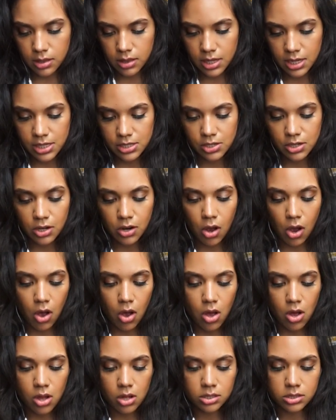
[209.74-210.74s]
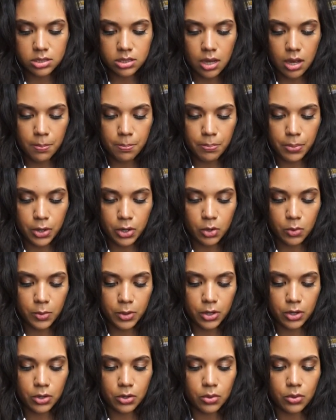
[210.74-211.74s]
These are called
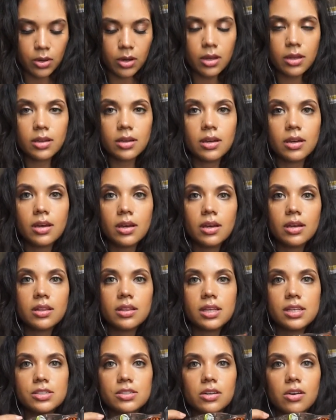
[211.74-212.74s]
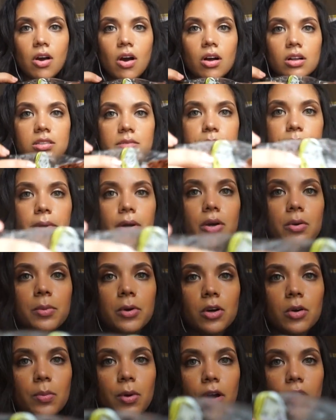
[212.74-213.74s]
Bobo. These are called
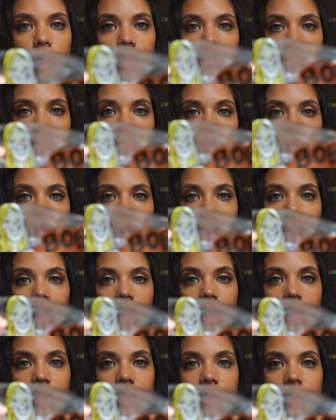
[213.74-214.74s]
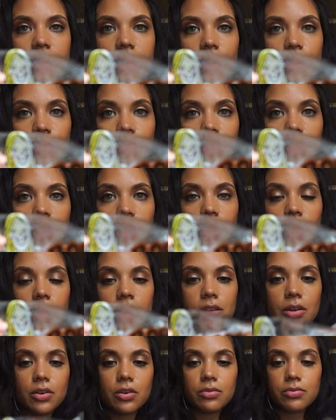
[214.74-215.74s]
Bobo bars and
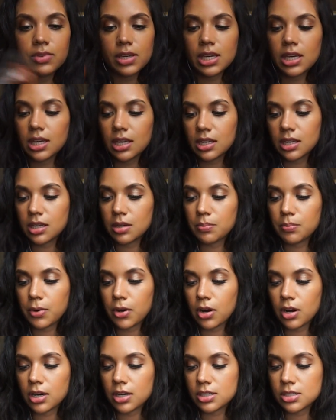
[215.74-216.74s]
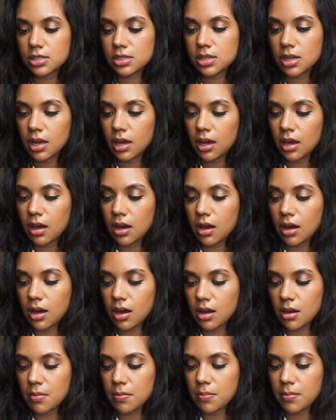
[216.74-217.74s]
they're little vegan bars.
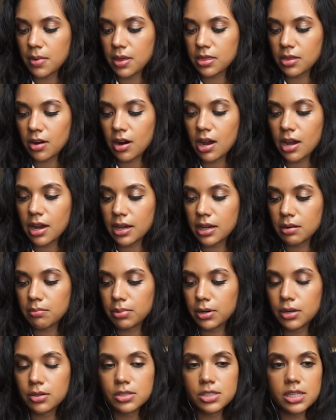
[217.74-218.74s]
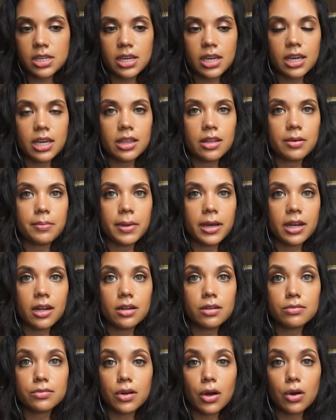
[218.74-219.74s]
Um, they're high in protein, they're made
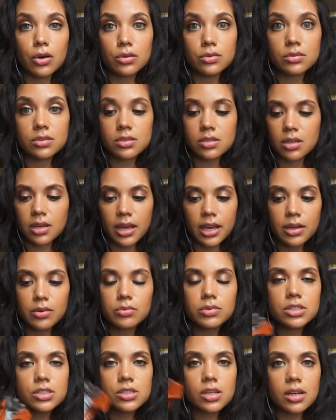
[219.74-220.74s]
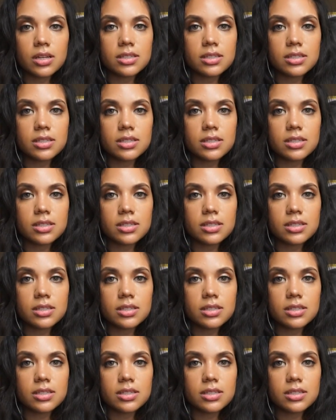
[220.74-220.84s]
out of oats. It was